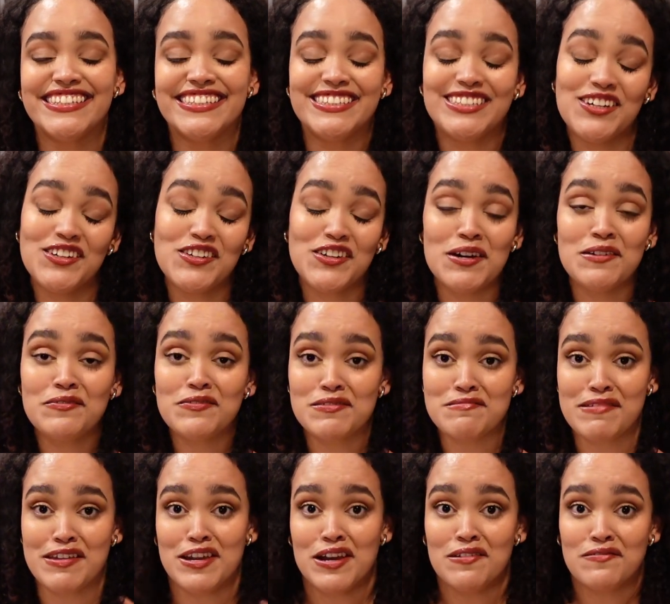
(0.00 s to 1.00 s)
Don't come for
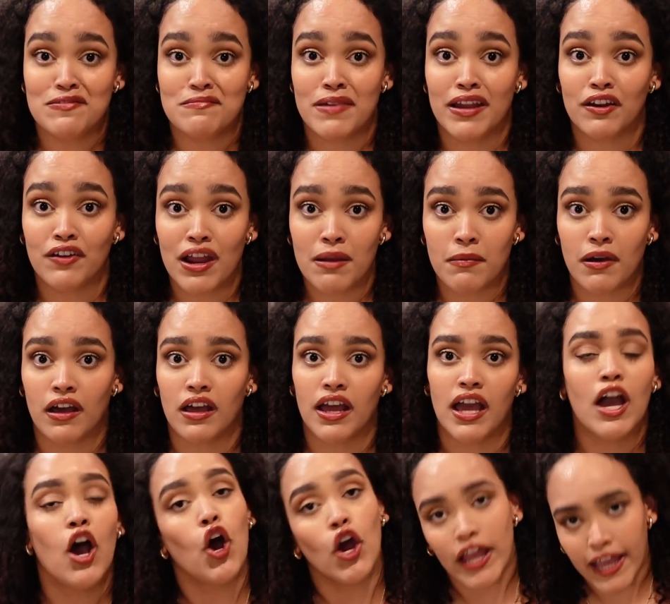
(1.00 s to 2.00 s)
me, come for my grandma.
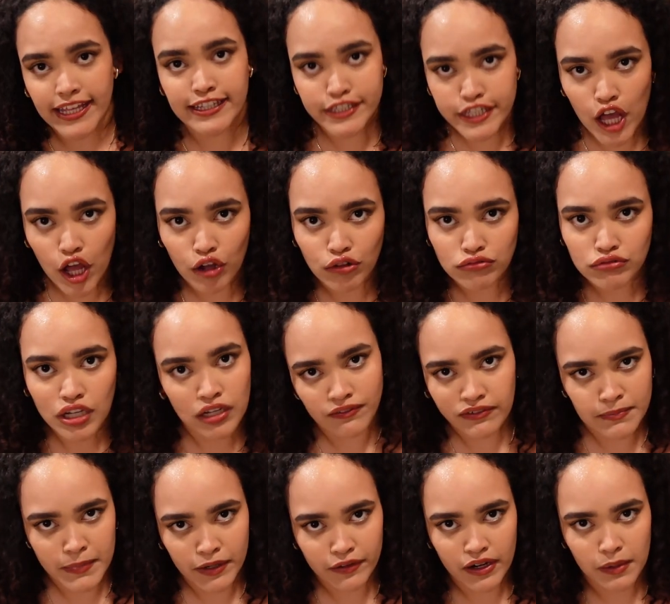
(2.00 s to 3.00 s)
And don't come
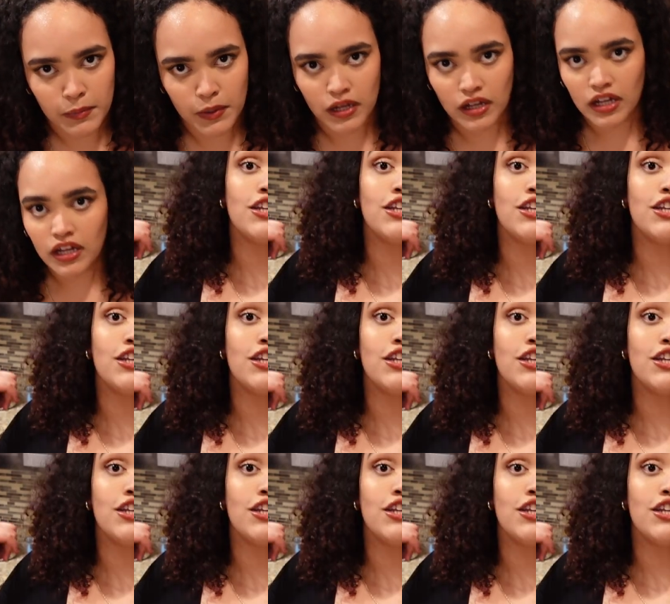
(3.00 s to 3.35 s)
for my grandma.